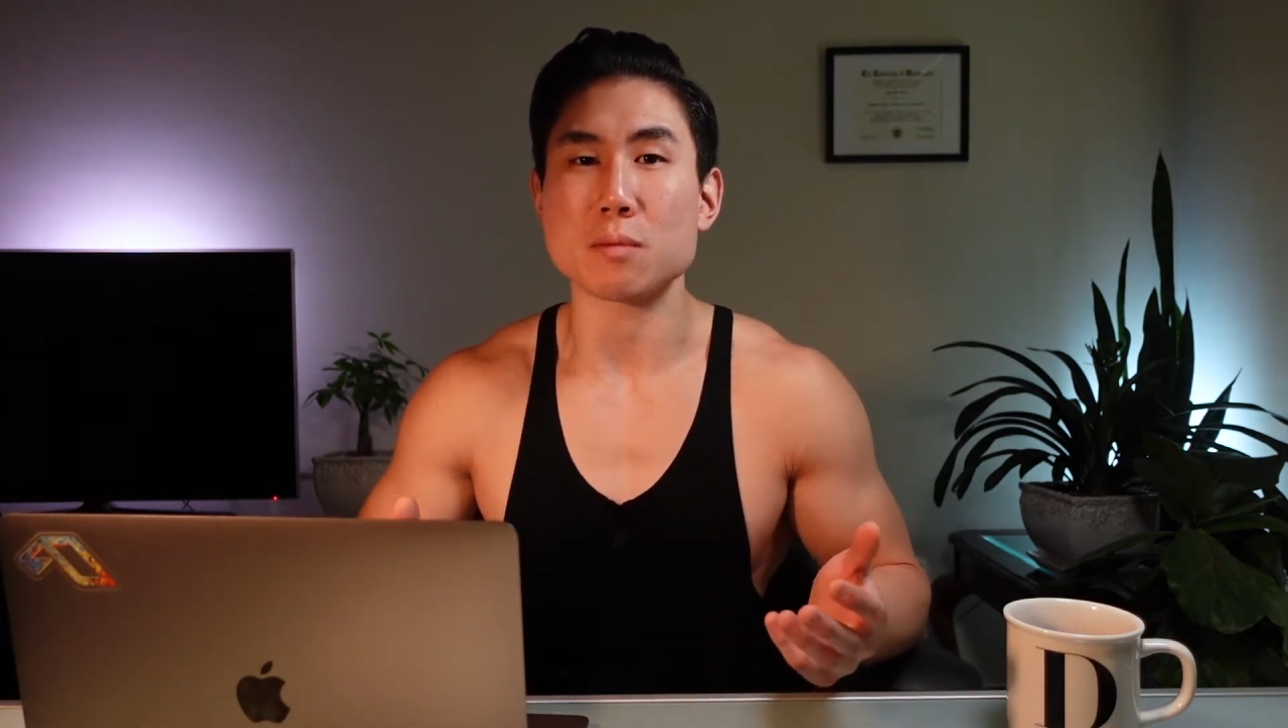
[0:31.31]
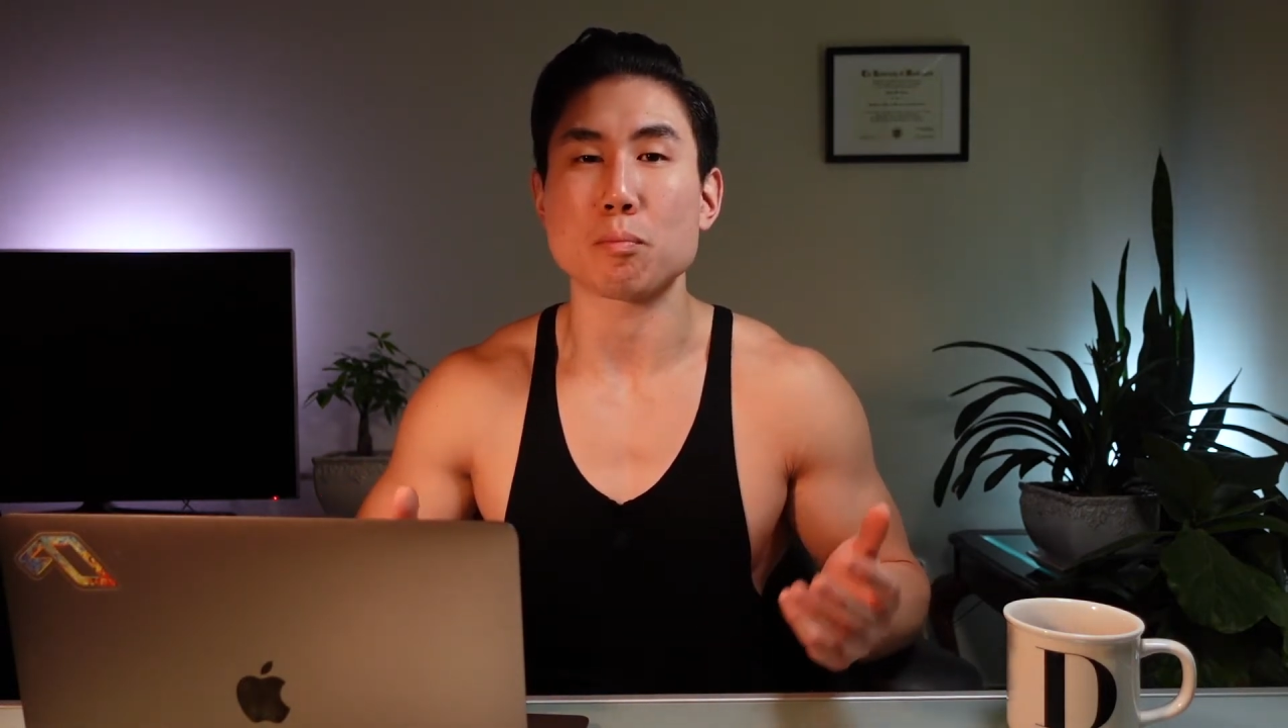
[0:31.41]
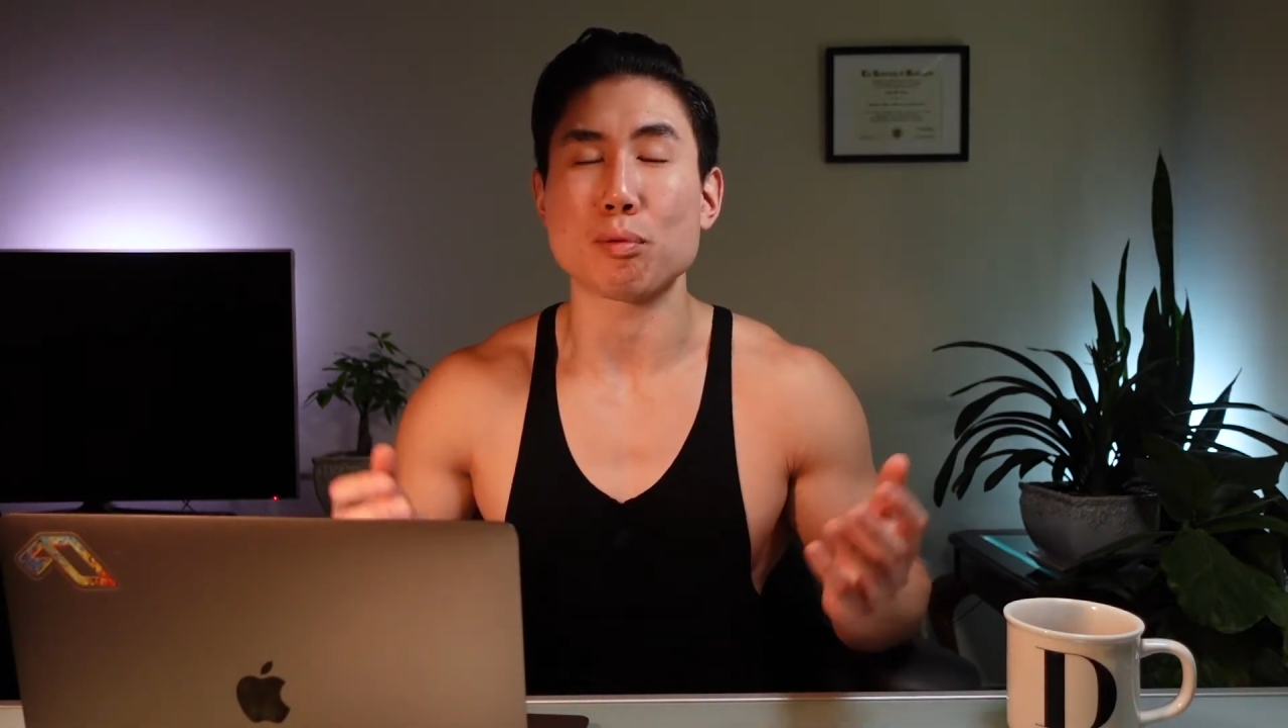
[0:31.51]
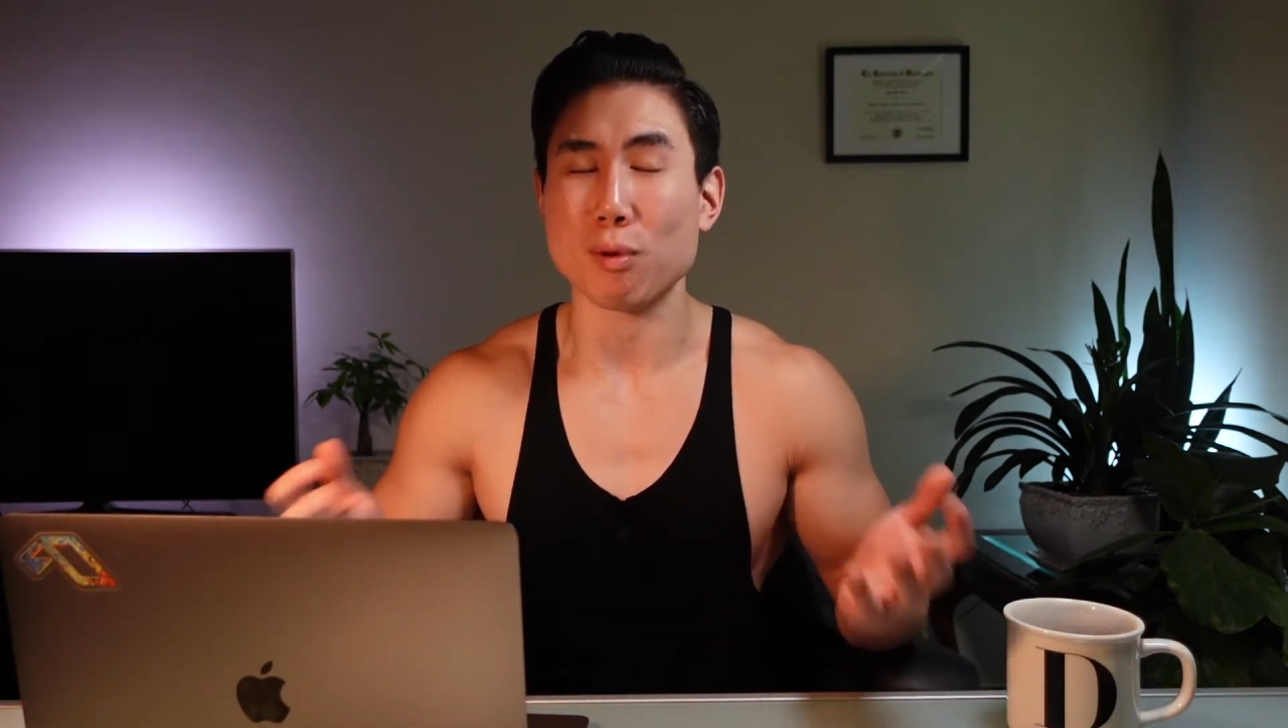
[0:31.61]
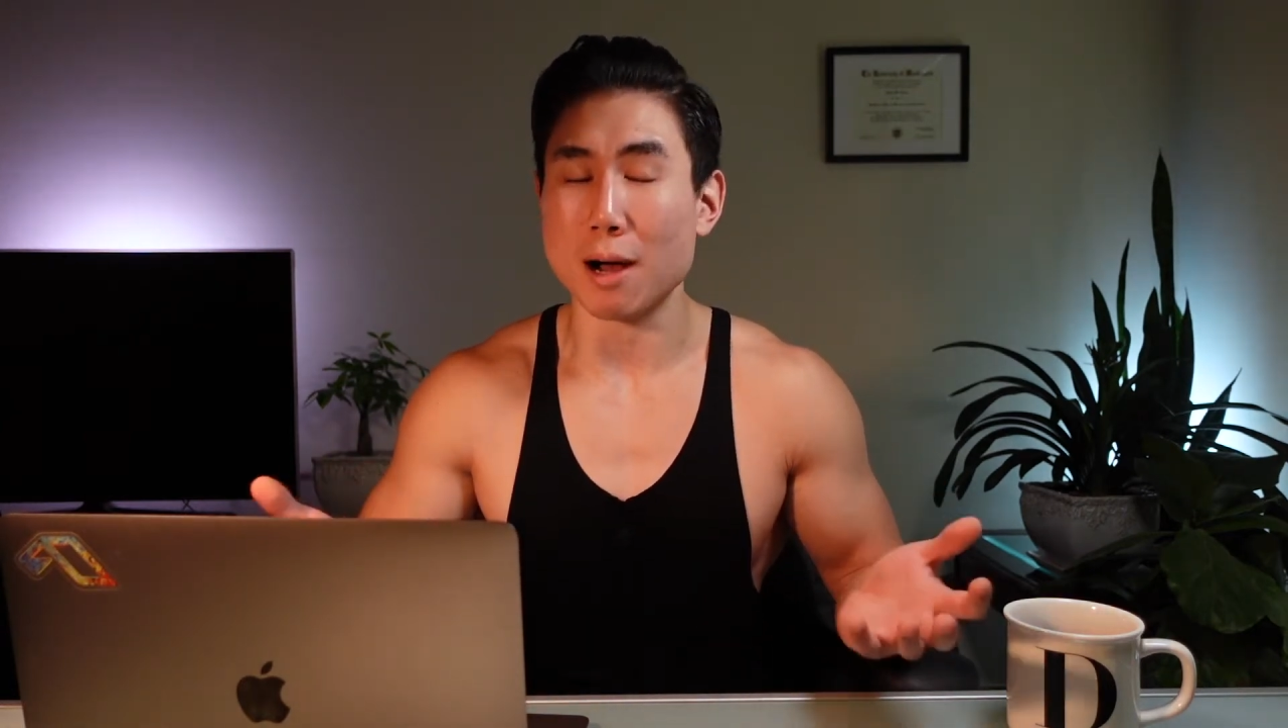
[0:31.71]

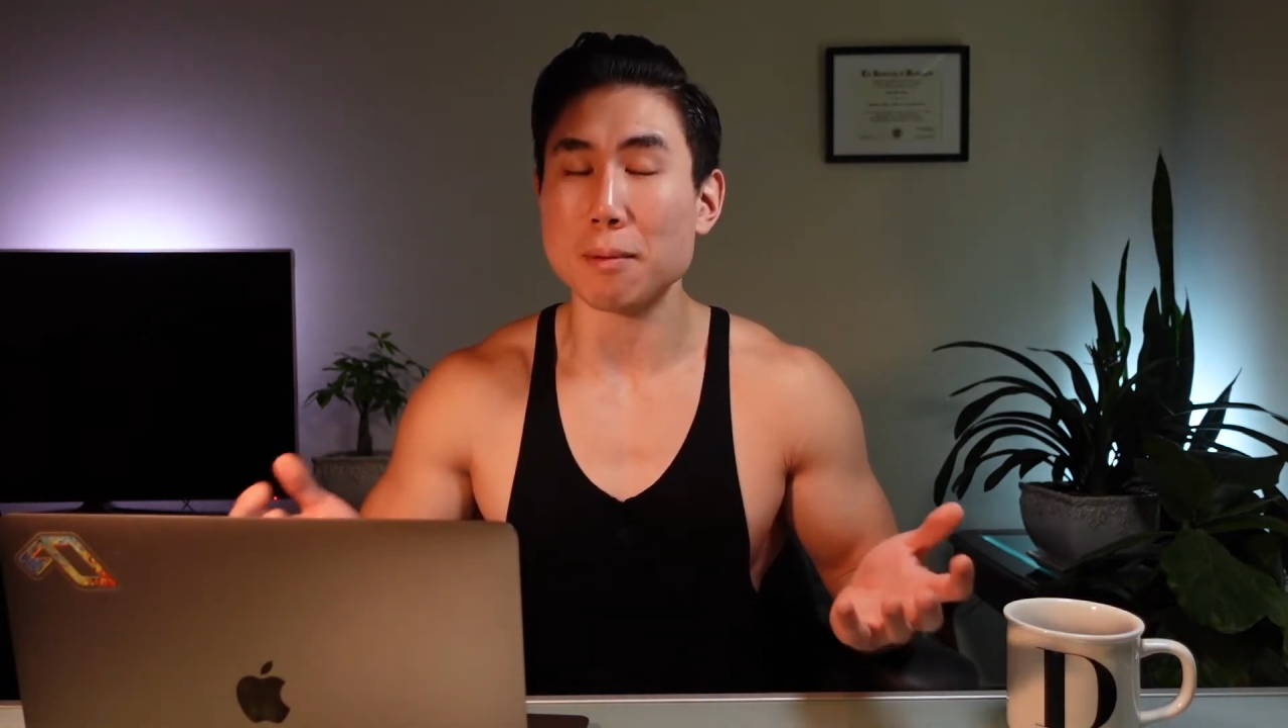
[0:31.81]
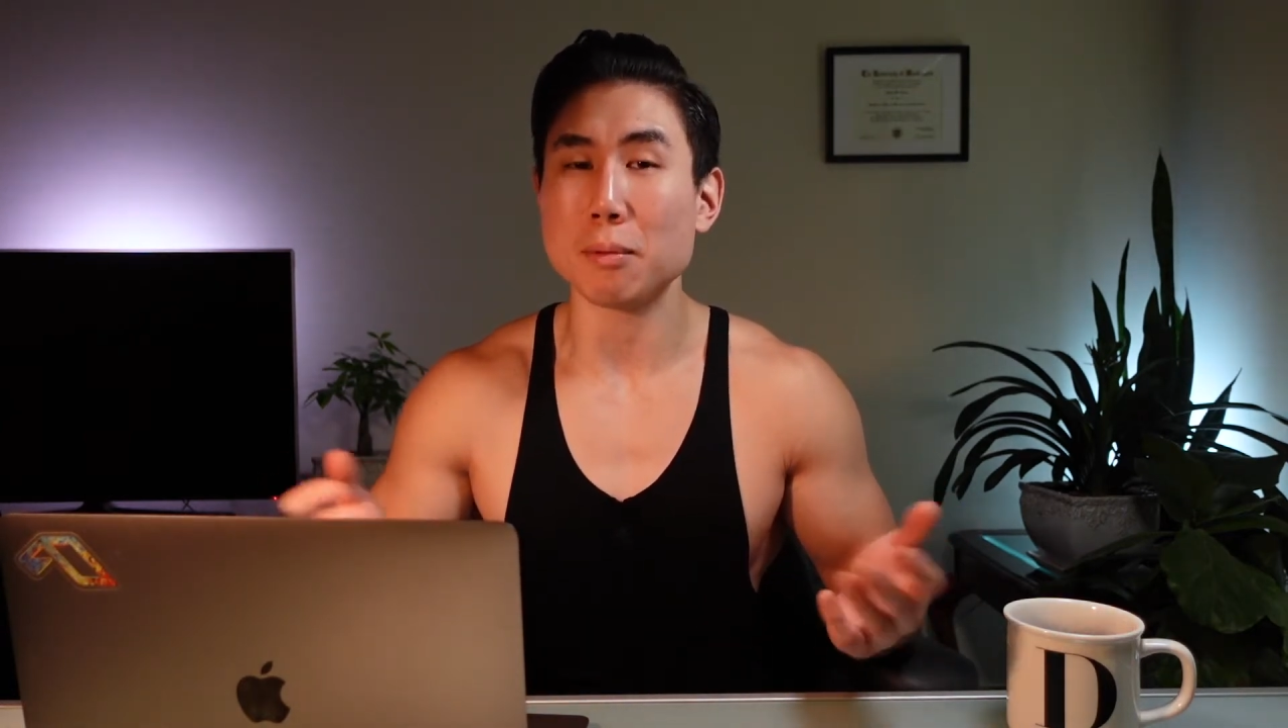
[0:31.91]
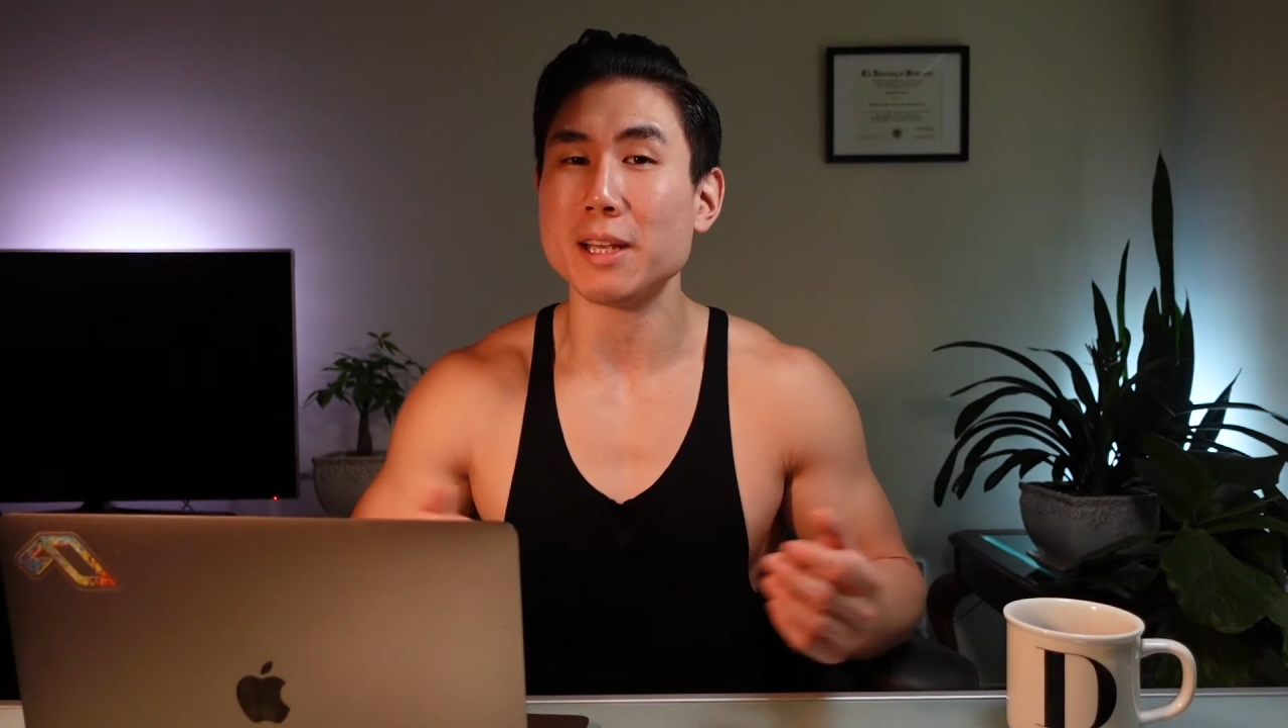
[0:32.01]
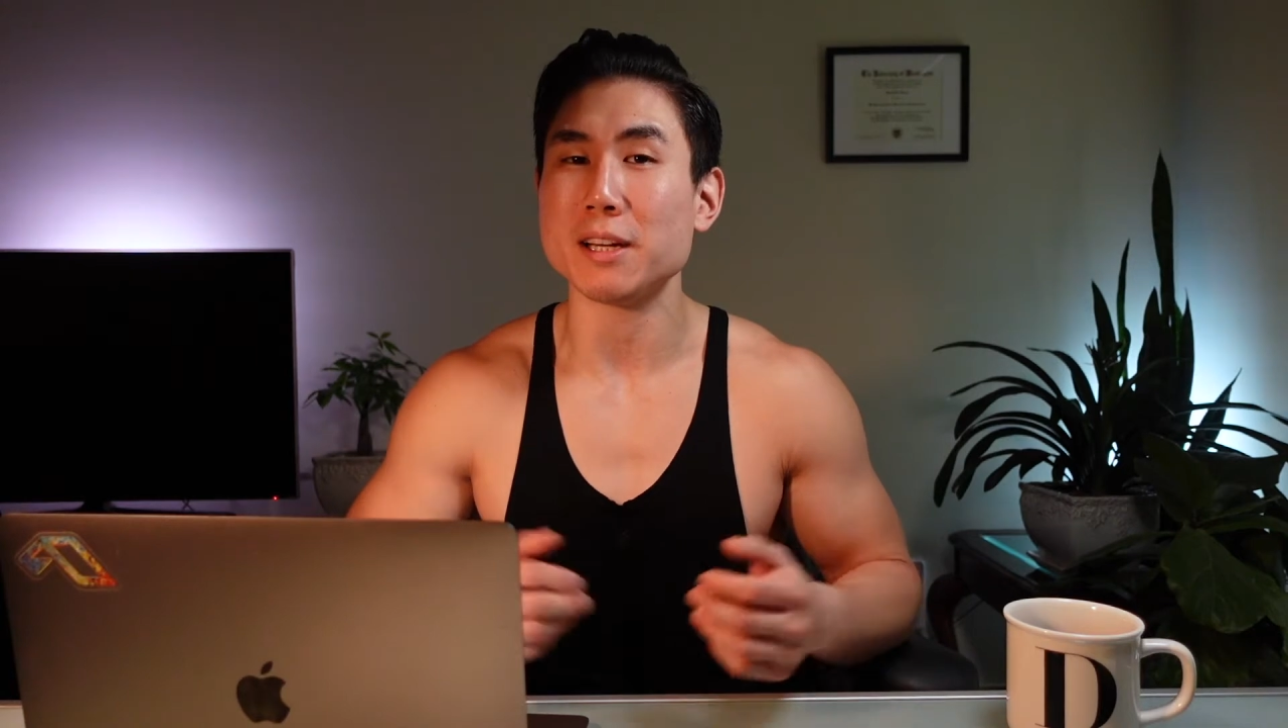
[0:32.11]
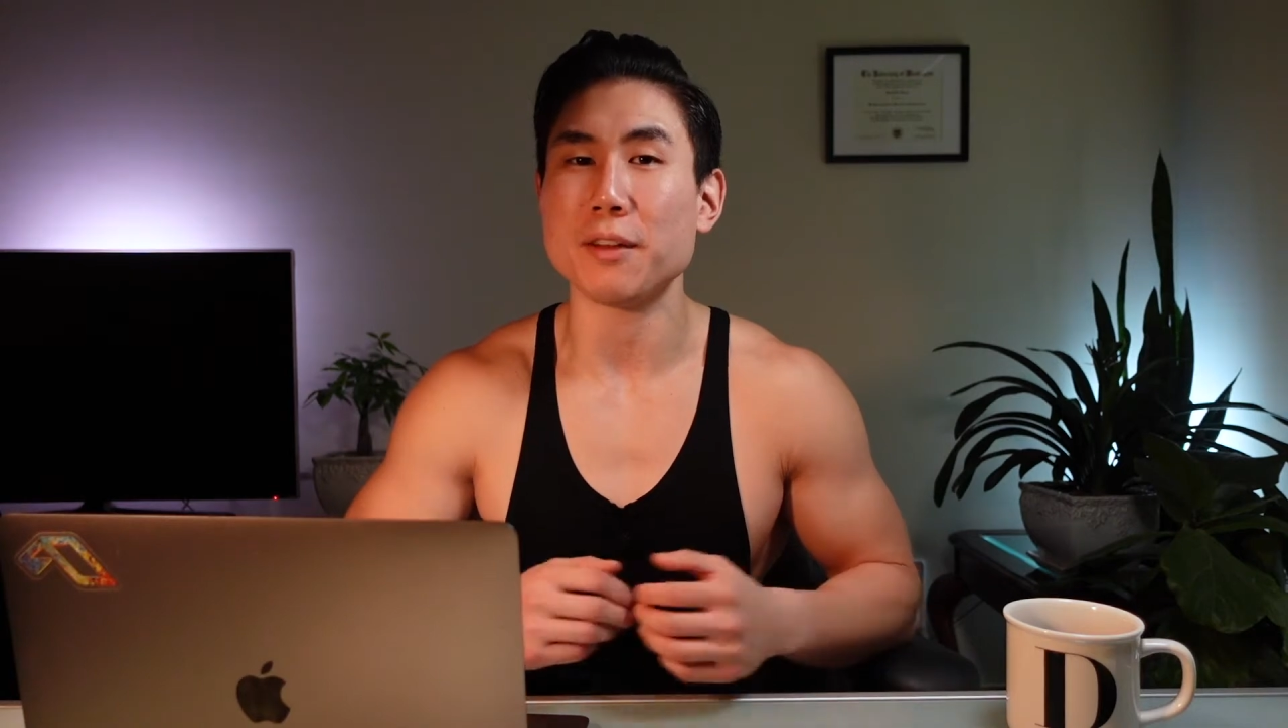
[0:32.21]

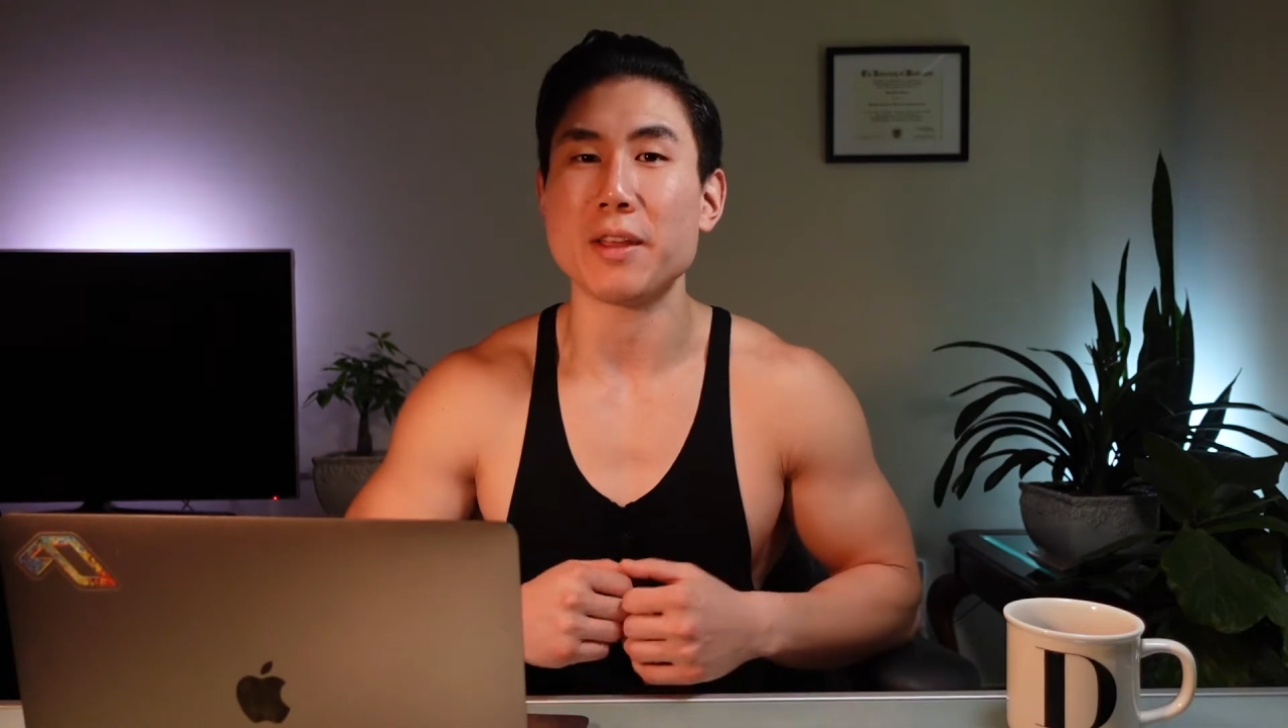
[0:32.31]
probably not